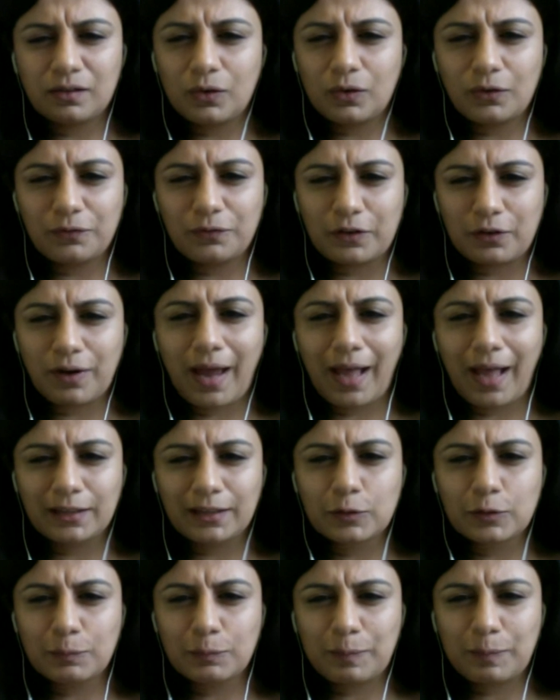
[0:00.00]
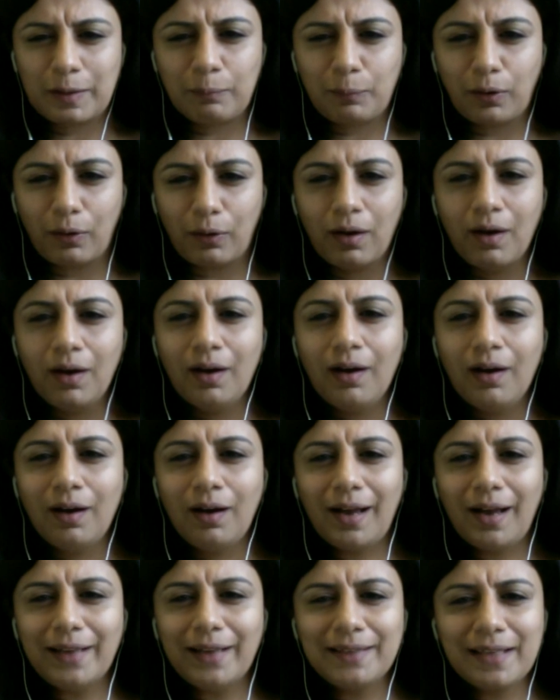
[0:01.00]
sort of attracts people.
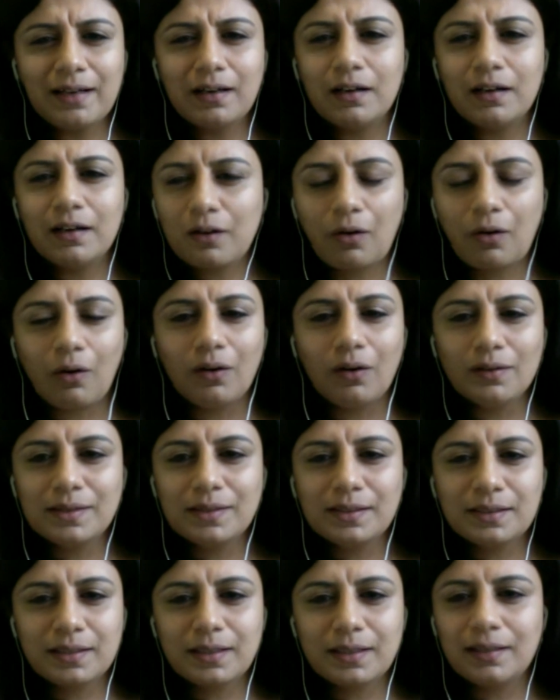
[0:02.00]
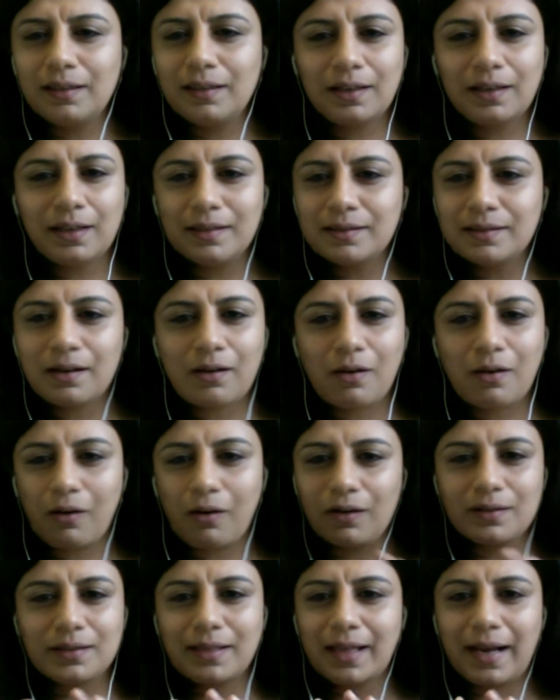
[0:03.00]
I think her cause still is a
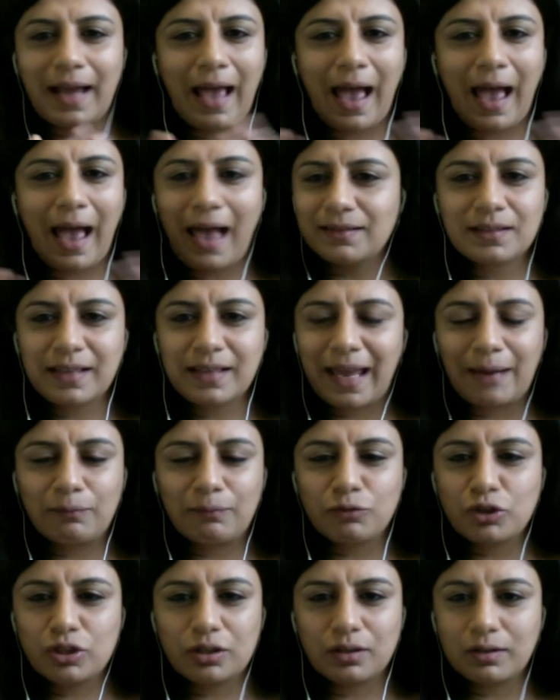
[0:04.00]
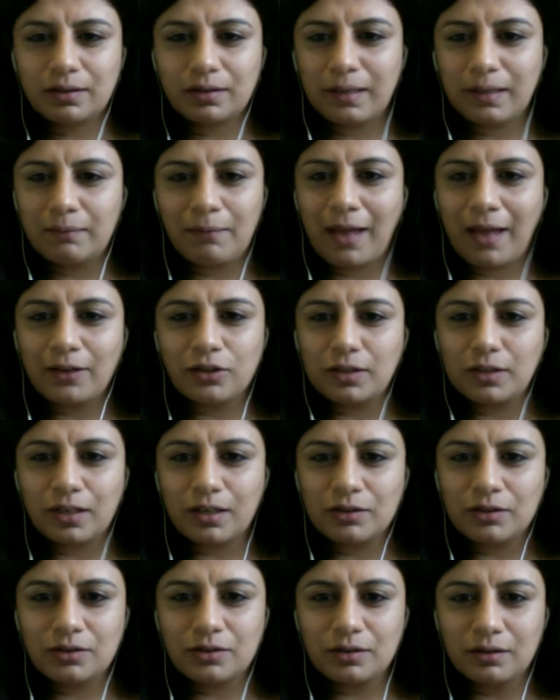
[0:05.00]
cause that hasn't captured the
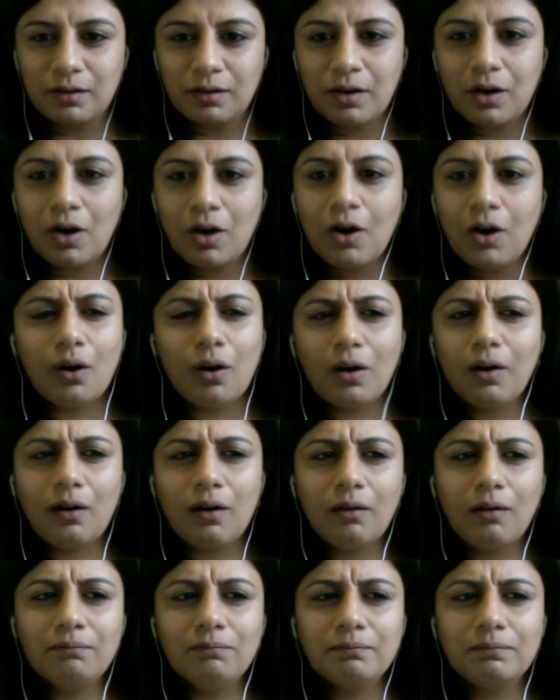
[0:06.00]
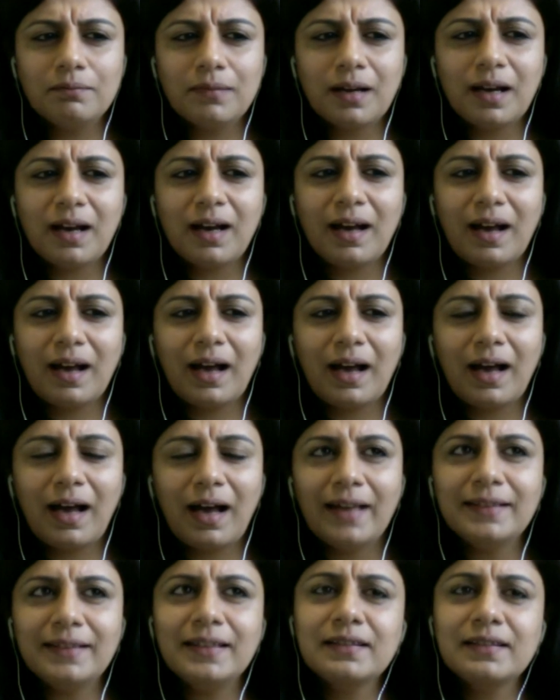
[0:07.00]
imagination. Um,
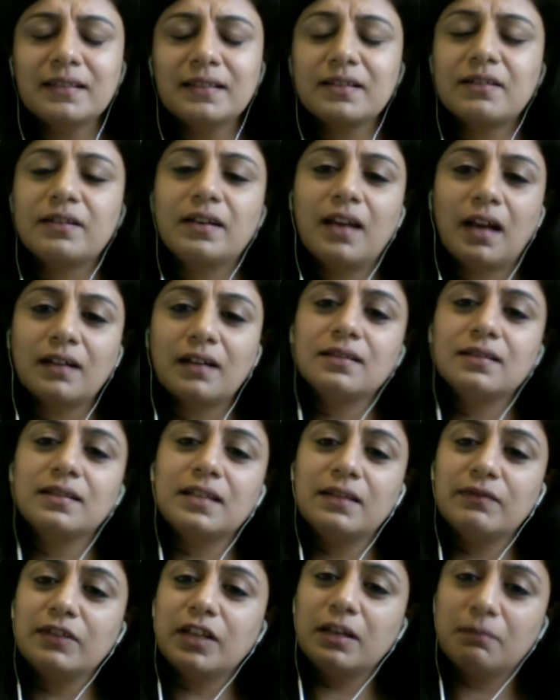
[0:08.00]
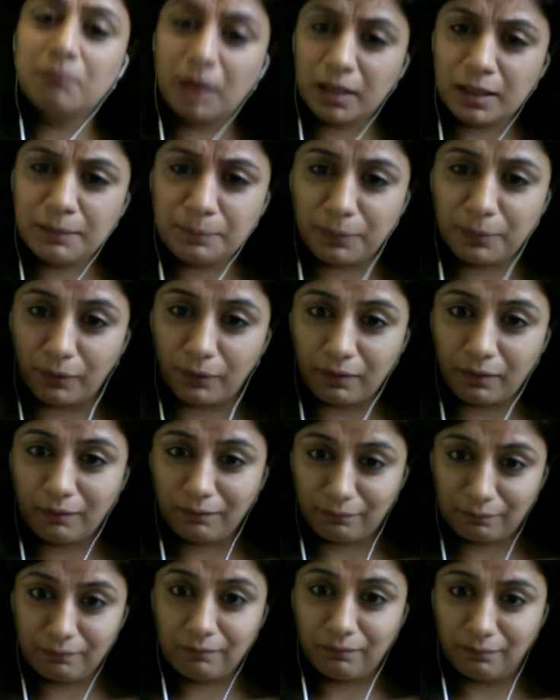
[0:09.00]
I think there's a reluctance even in Manipur,
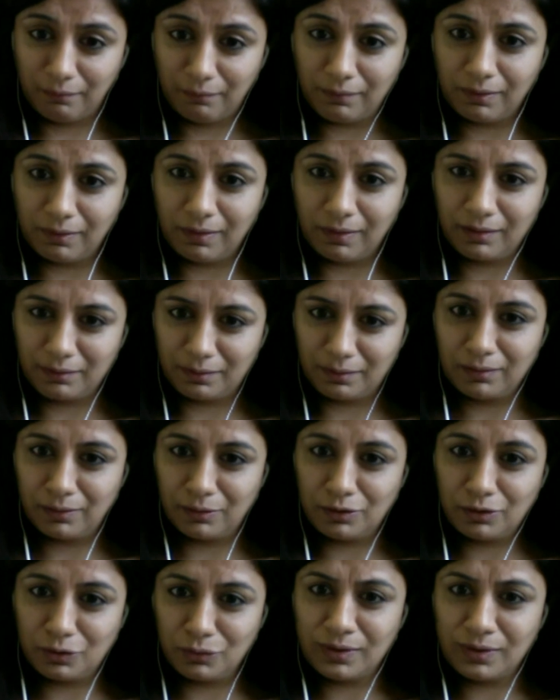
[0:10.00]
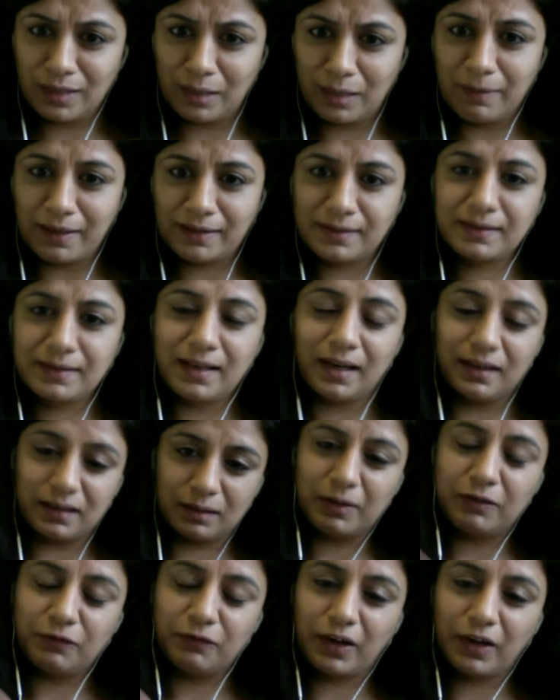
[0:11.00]
to some extent. I
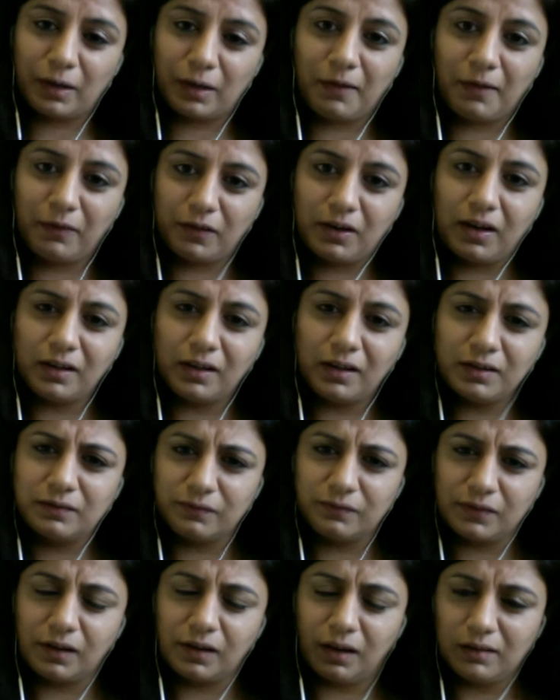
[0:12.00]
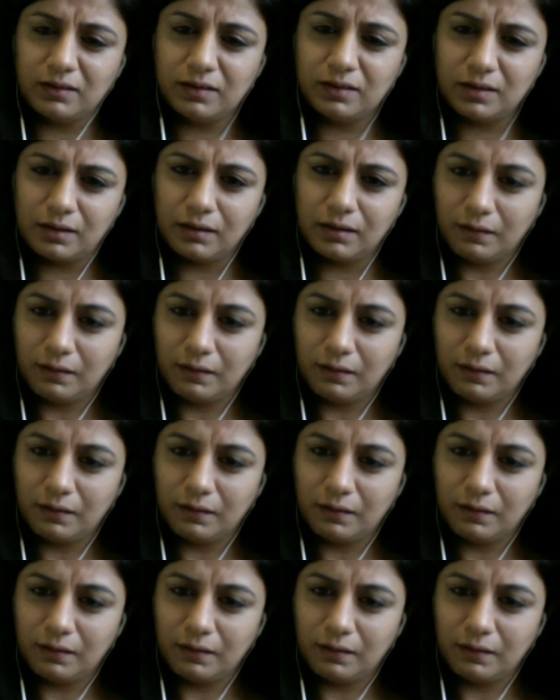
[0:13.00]
mean, forget about the rest of the country.